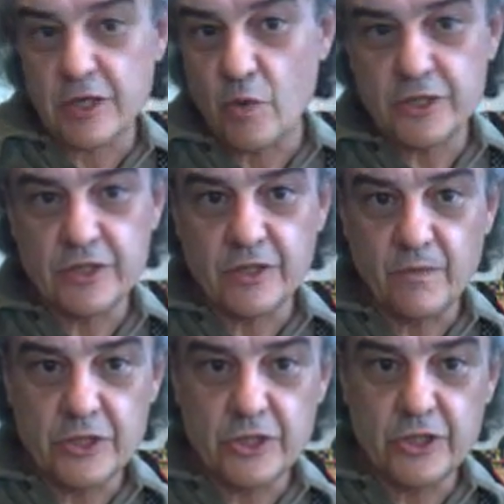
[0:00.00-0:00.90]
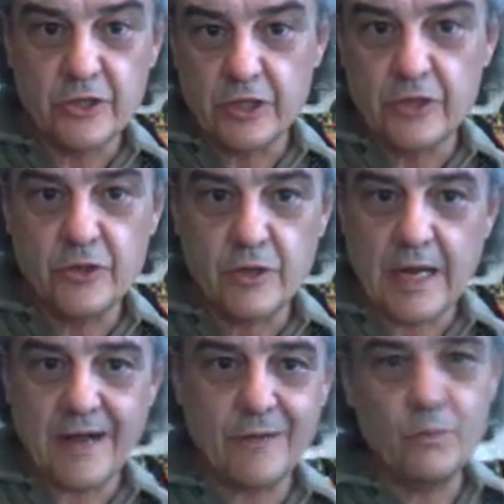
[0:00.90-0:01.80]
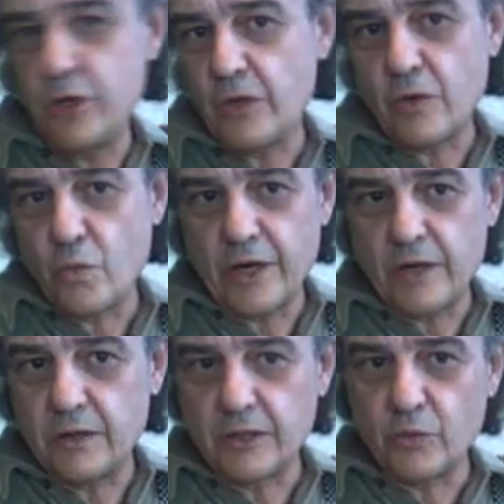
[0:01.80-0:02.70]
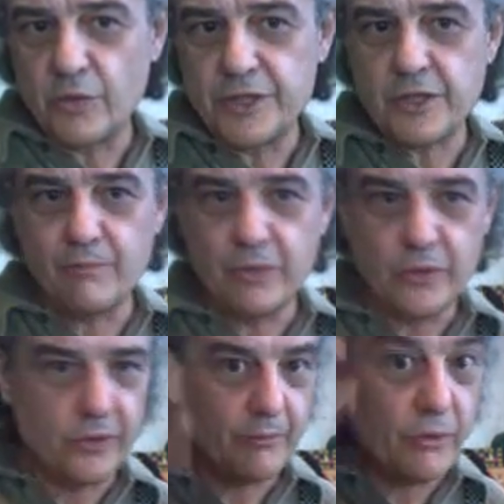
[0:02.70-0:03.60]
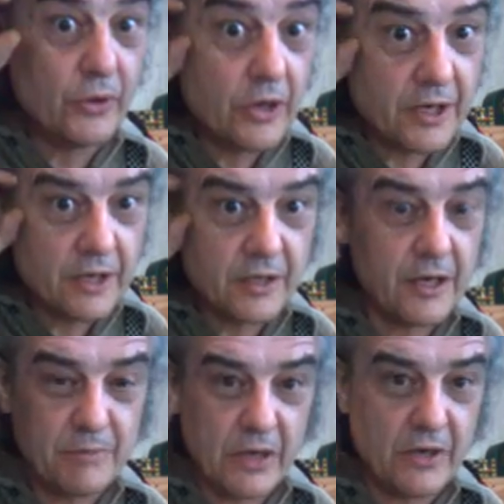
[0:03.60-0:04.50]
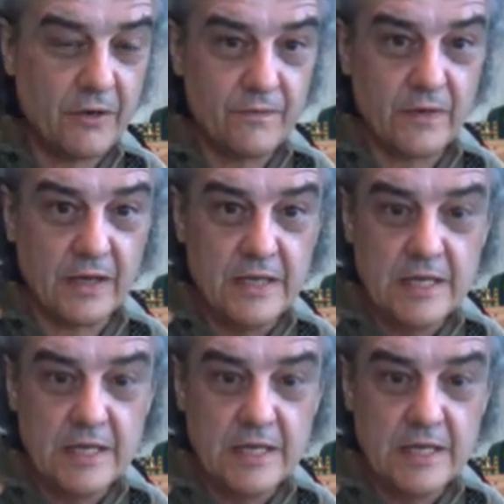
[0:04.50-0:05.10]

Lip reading: I once envisioned that you could have, wear a little wrist computer and put on a pair of